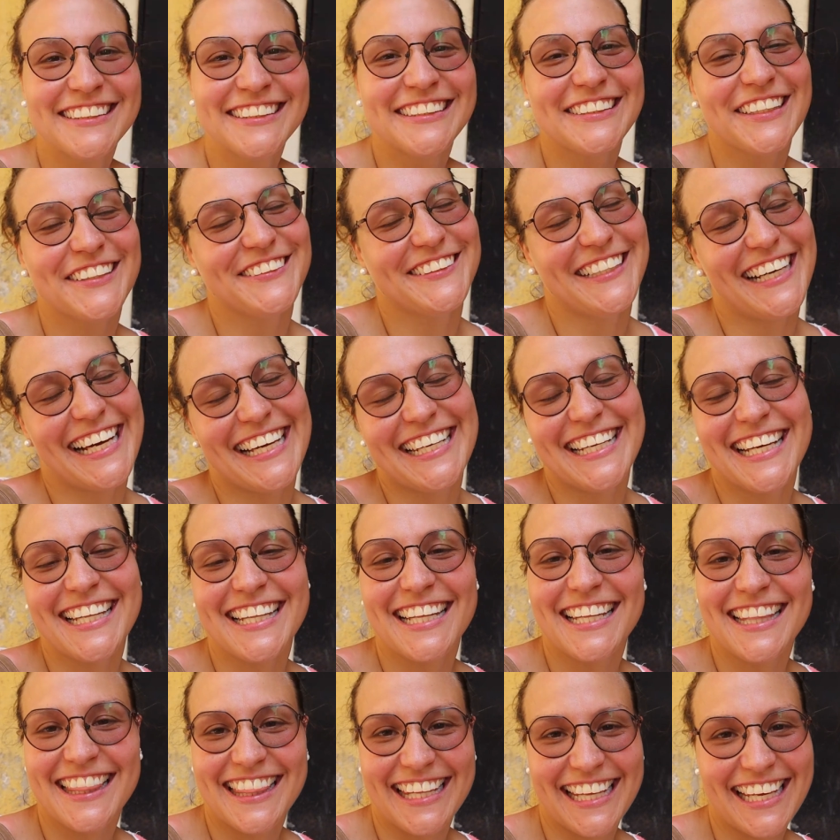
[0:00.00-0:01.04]
So
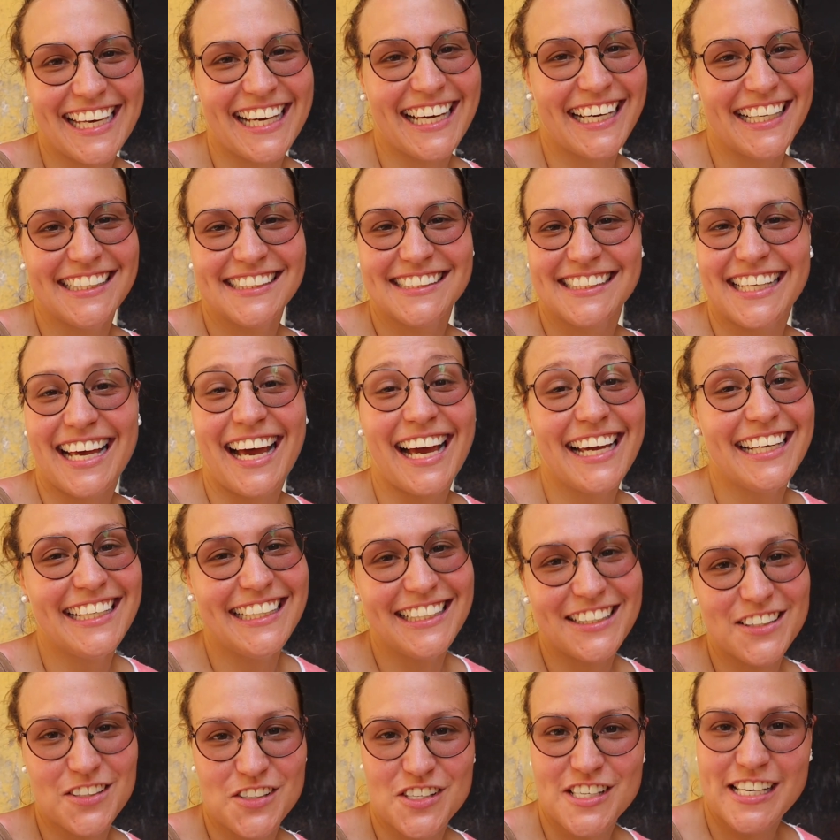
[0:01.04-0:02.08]
another thing, guys, I
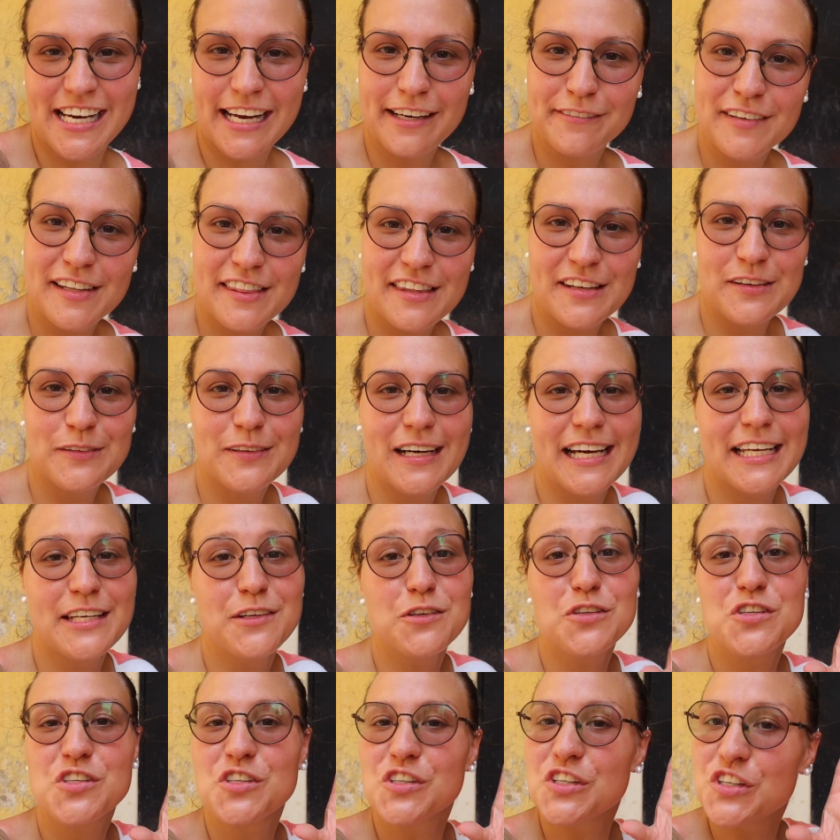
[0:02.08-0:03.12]
need to share with you, and
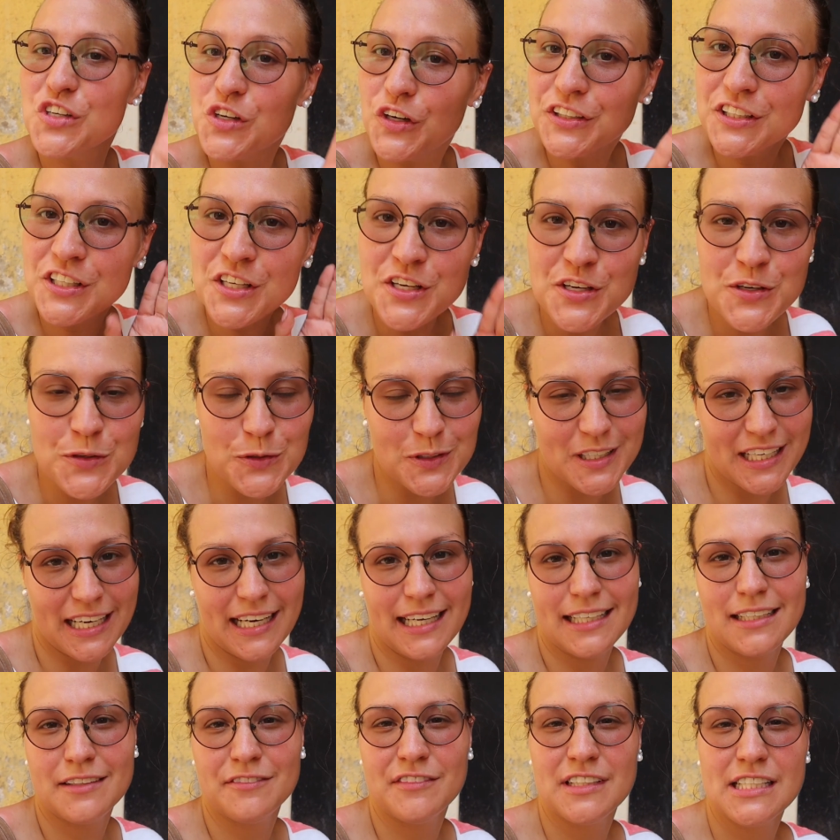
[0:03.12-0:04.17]
you should not do
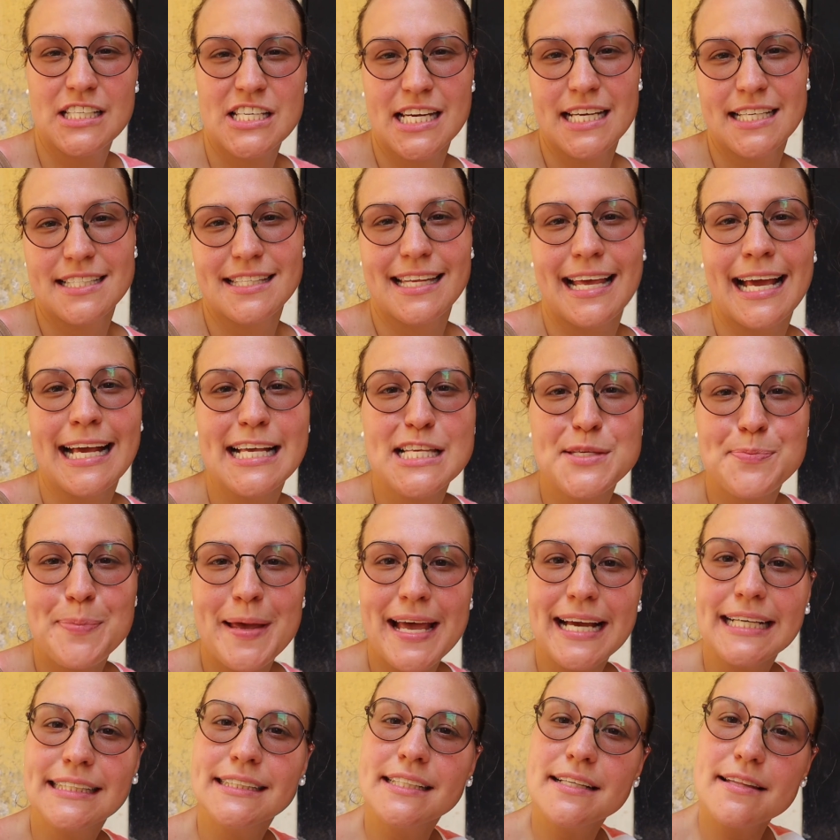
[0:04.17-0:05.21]
that, which is
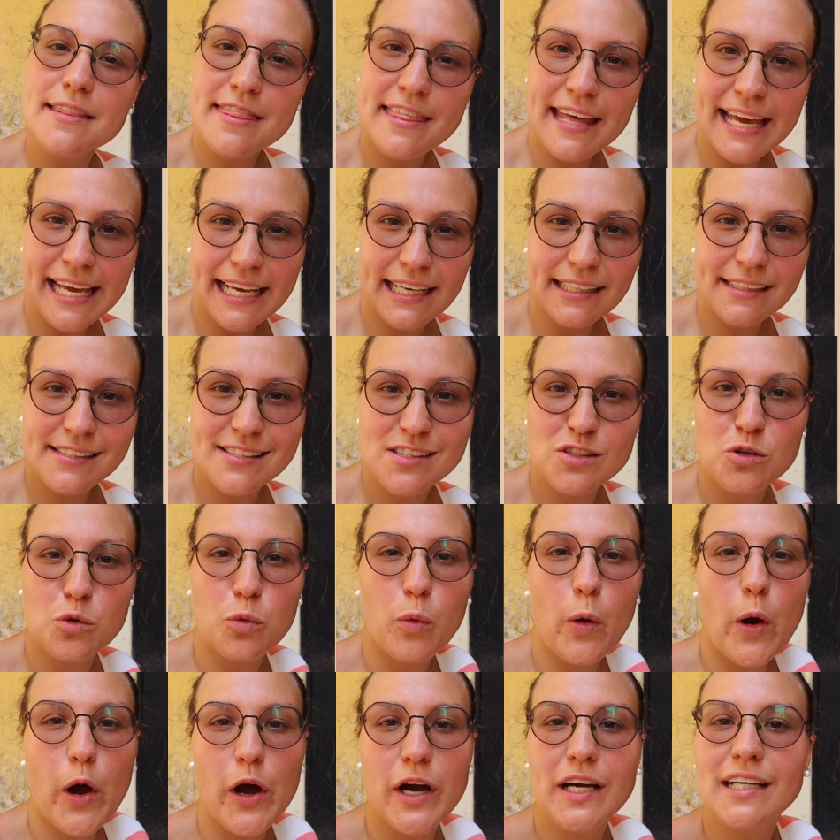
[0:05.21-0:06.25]
expect things to
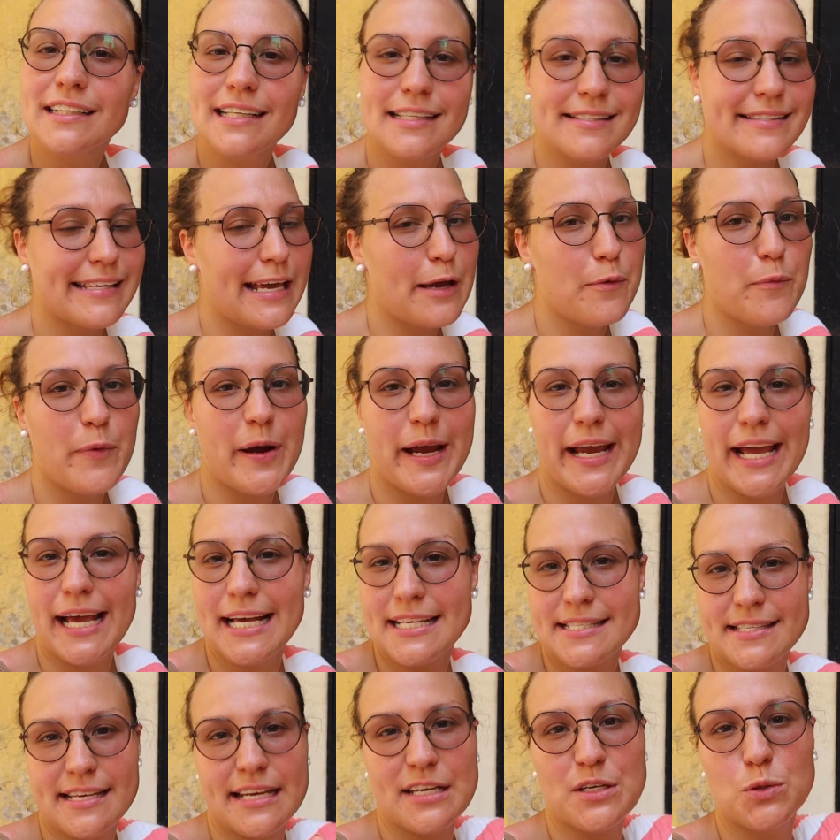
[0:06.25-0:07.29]
work the same way
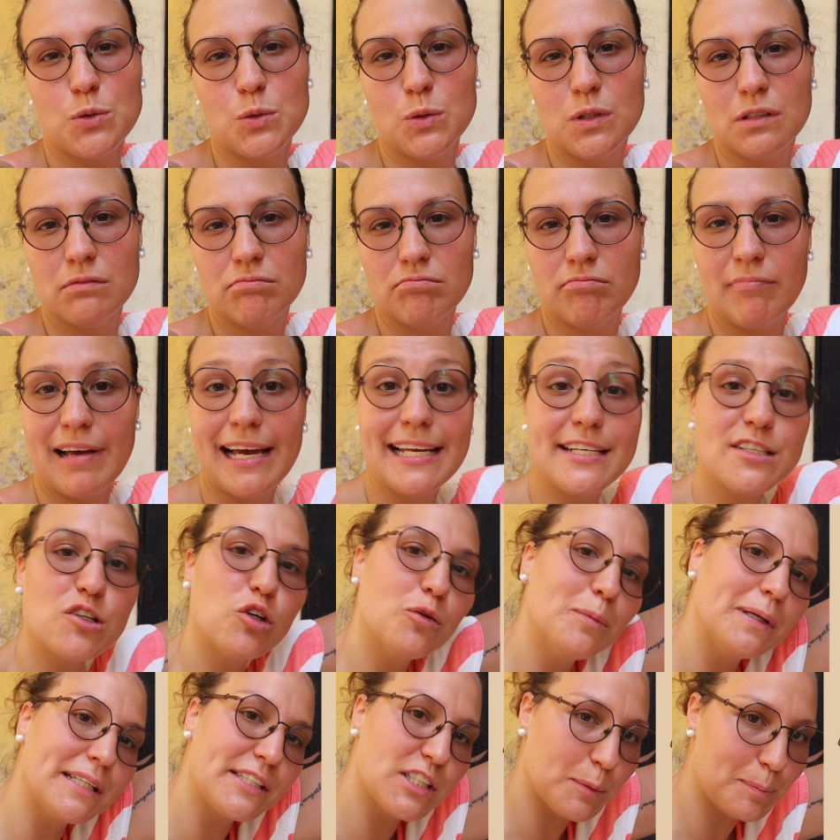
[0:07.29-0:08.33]
as they do at
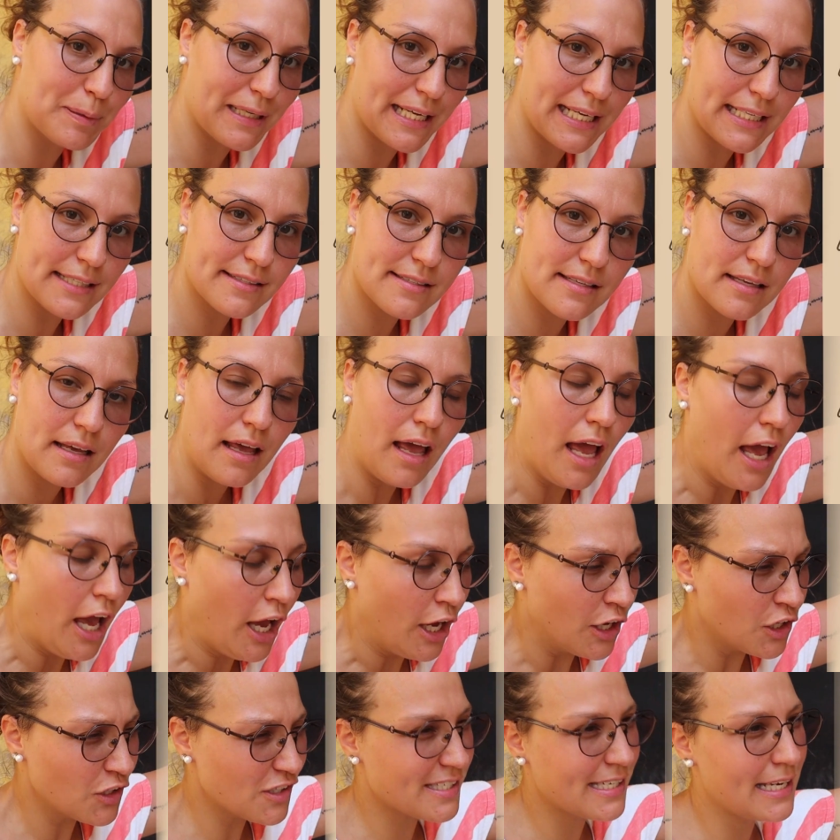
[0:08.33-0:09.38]
home at your place.
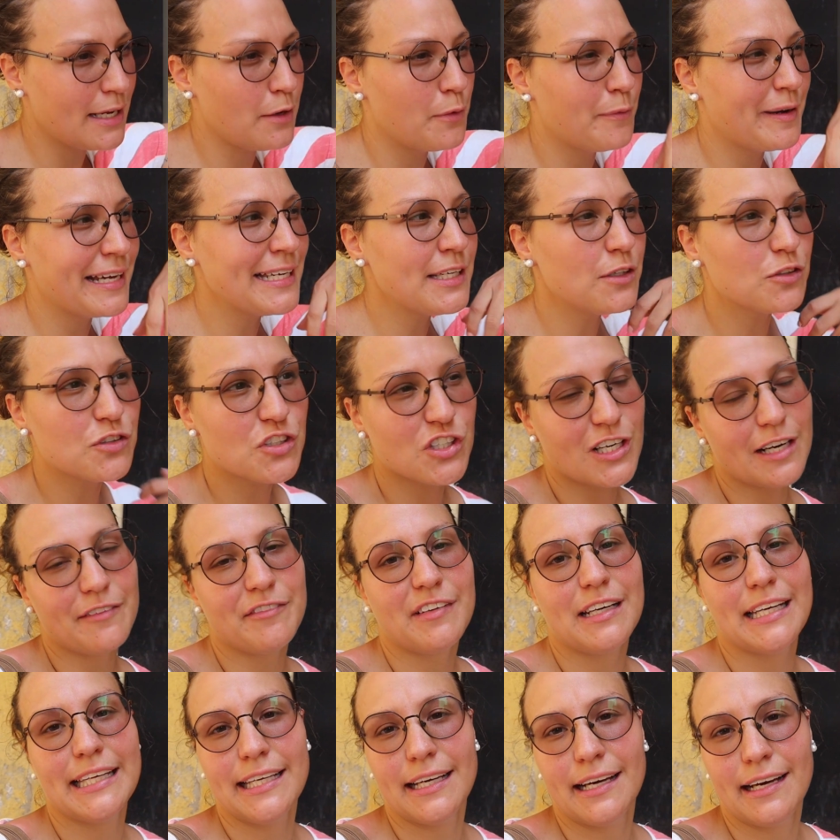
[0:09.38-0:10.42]
You see, when you
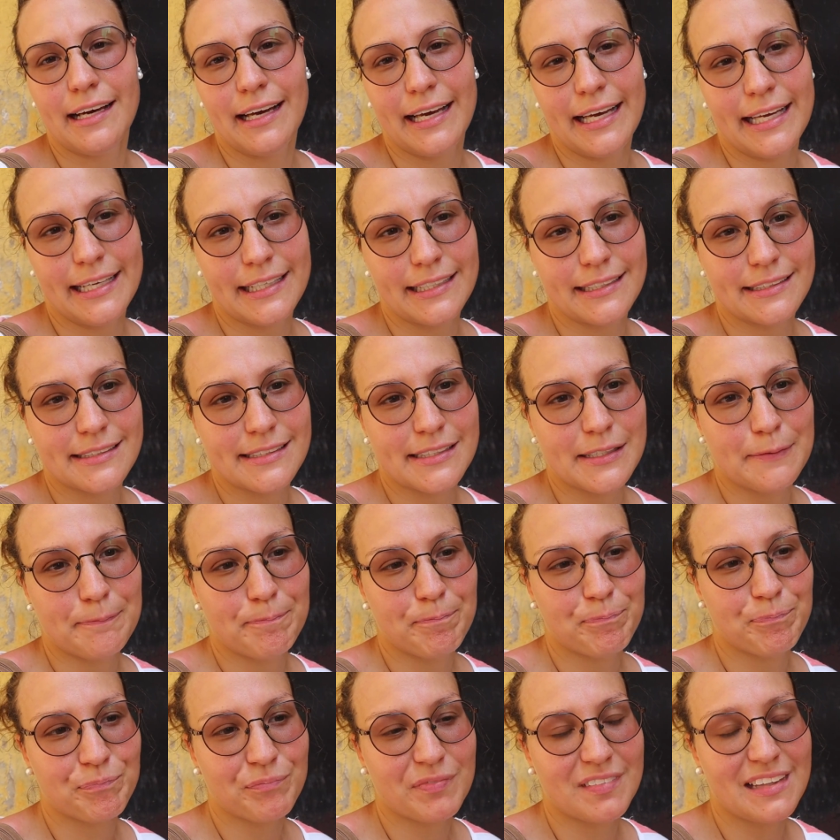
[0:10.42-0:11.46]
travel here, and
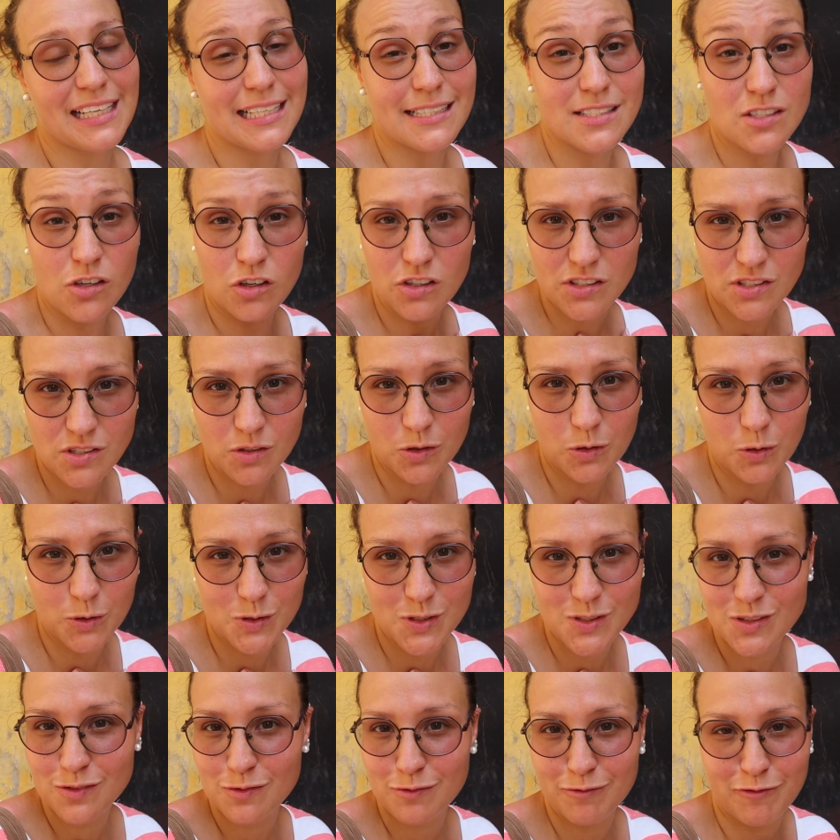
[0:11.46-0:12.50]
that also
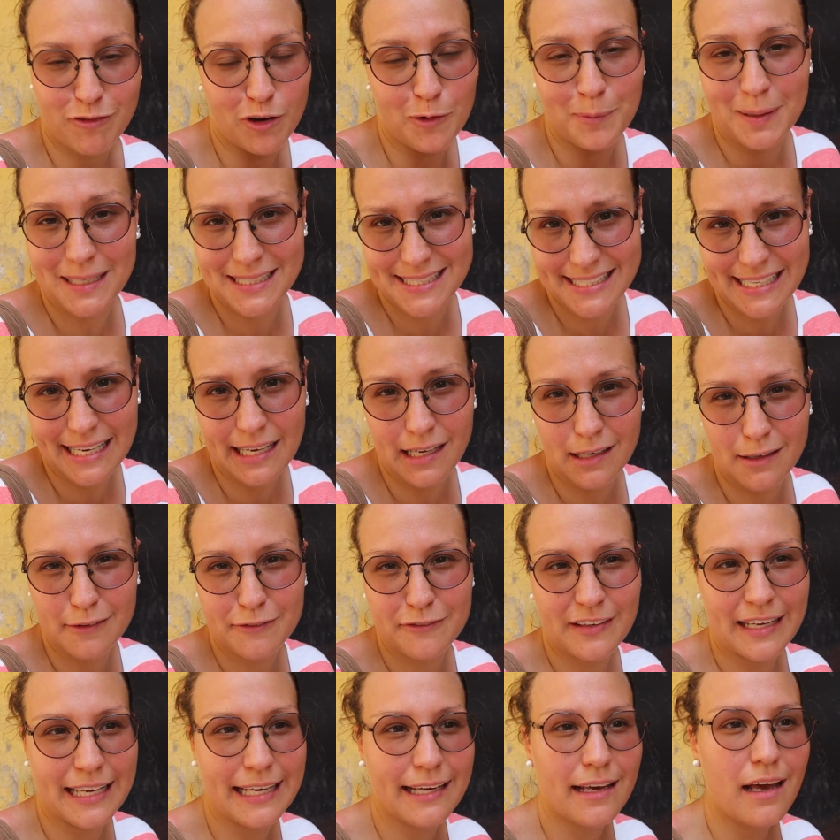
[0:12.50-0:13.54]
goes for
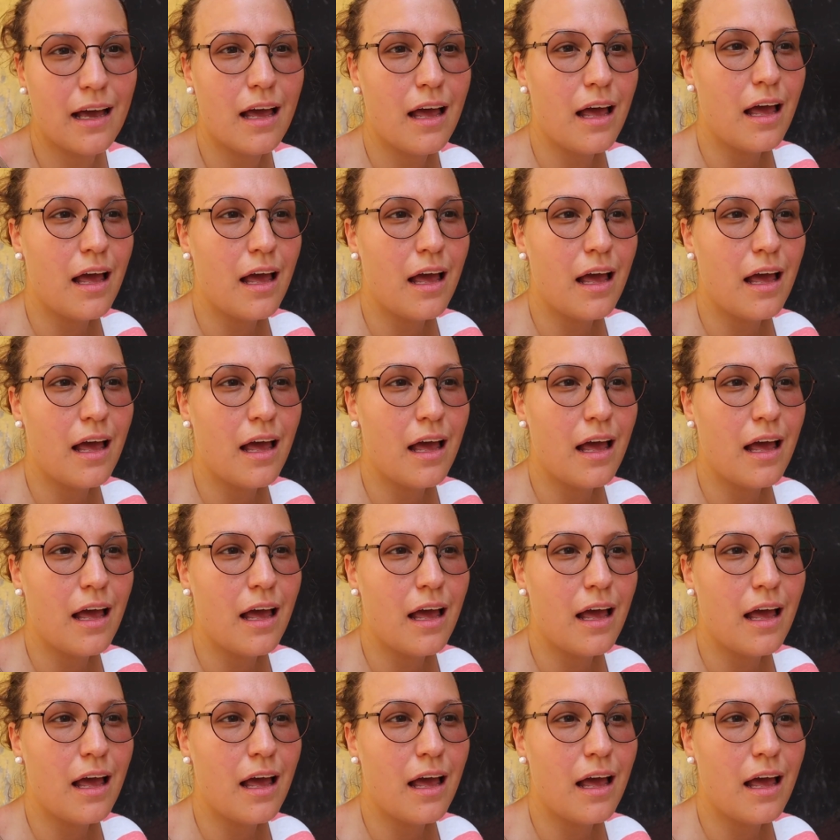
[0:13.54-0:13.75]
myself, like